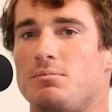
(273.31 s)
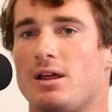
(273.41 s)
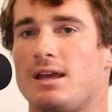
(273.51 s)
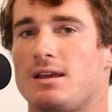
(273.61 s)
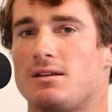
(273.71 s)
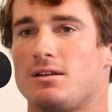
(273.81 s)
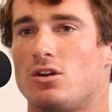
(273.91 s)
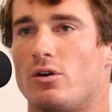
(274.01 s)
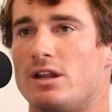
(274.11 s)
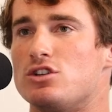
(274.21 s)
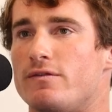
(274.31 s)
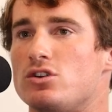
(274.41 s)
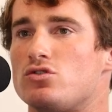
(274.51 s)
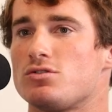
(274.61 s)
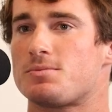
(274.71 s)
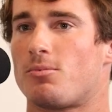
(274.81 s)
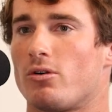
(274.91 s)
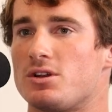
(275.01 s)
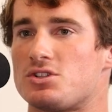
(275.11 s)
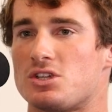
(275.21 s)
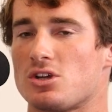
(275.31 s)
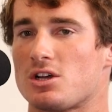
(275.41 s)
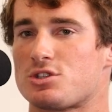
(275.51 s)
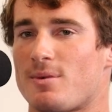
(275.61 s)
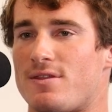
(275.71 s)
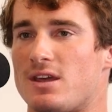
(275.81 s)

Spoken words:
I think playing, an individual sport is awesome.